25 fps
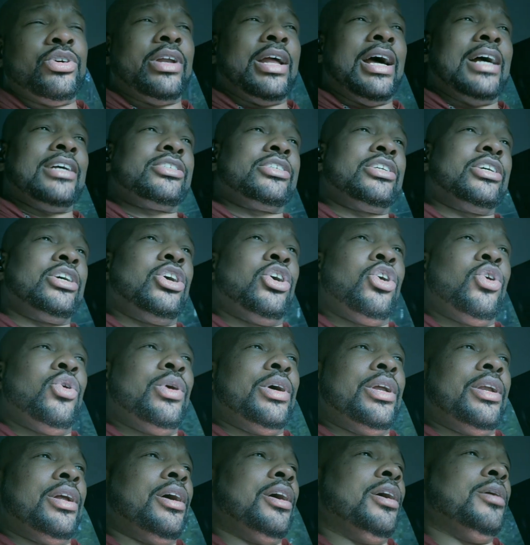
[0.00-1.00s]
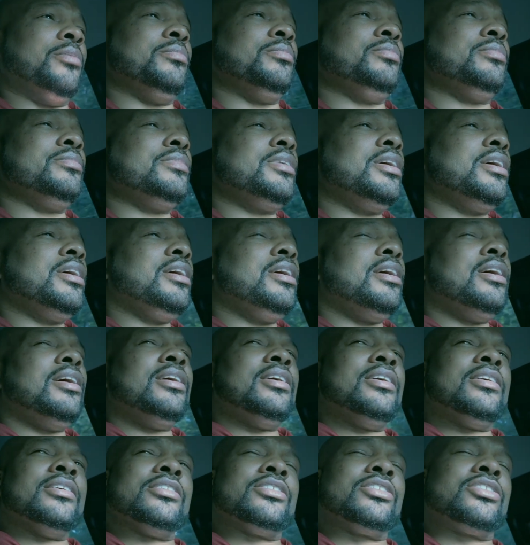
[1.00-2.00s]
can actually go
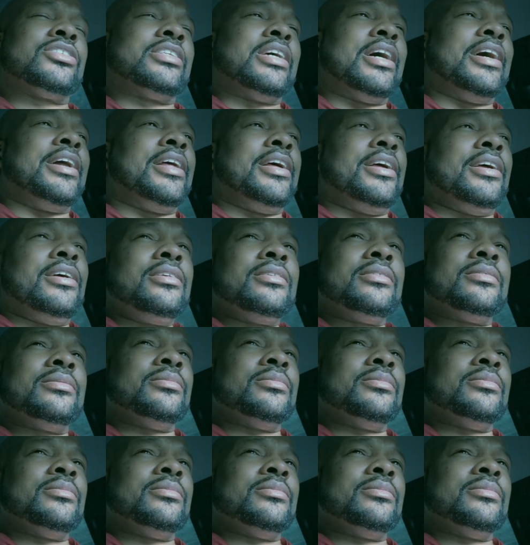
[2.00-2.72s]
and study